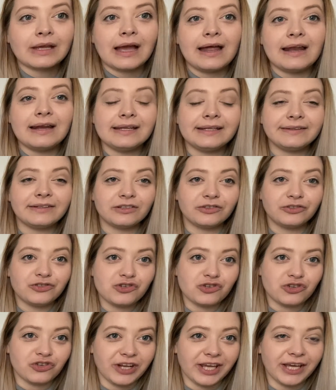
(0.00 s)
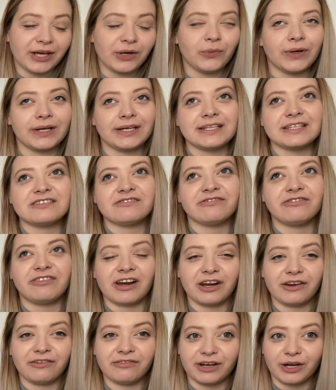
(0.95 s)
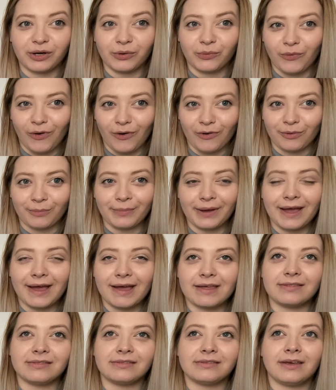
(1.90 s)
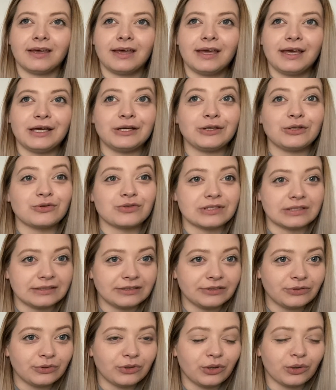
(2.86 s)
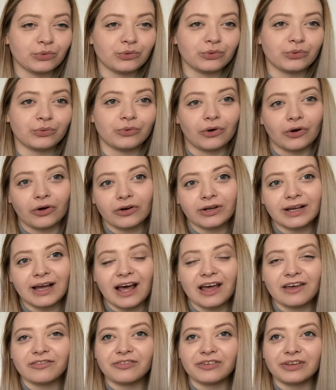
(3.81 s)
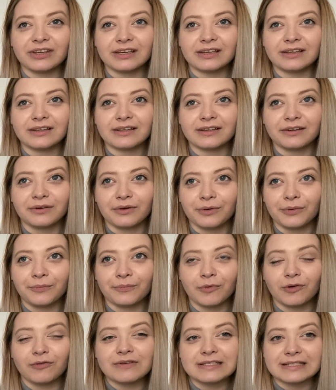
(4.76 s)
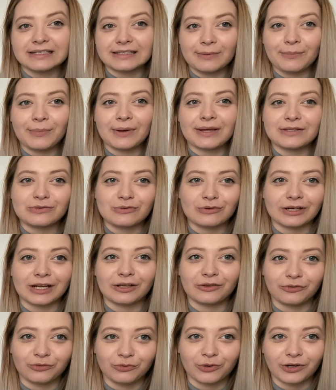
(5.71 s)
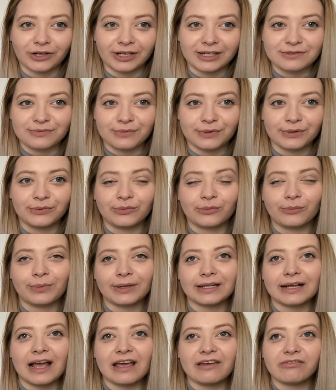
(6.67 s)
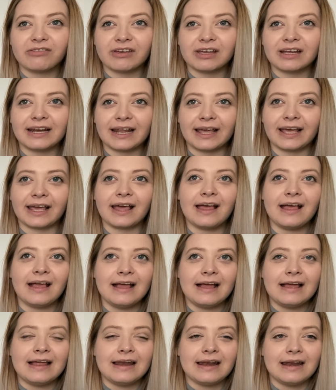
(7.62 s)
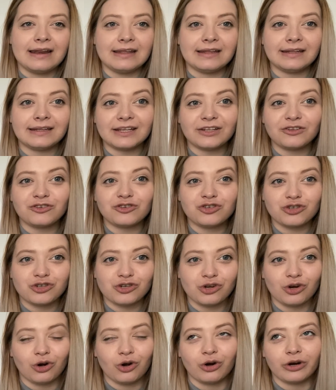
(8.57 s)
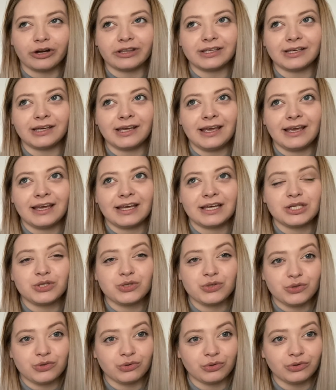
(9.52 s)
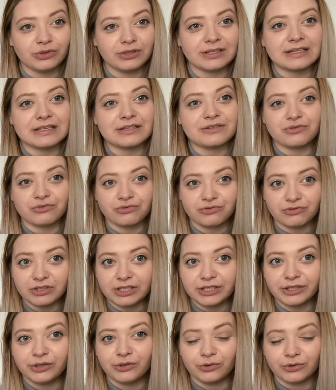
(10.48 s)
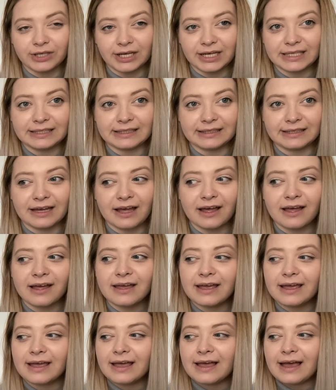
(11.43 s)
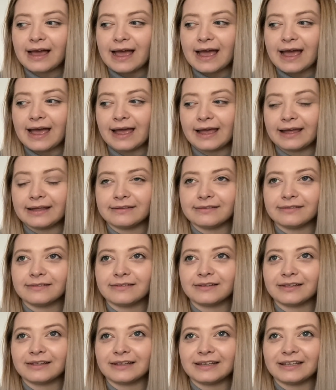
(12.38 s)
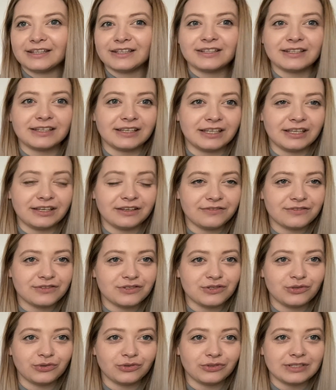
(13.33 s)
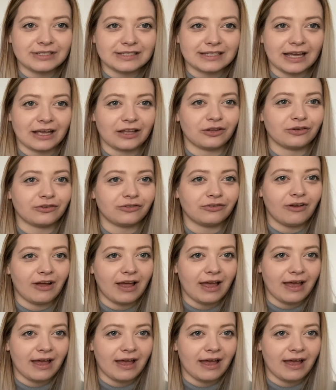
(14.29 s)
Little trick when it's very, very warm and you still need to go to work. I think obviously depends what kind of work as well too, but I think like linen short suit, it's a really good idea, and it gives you this kind of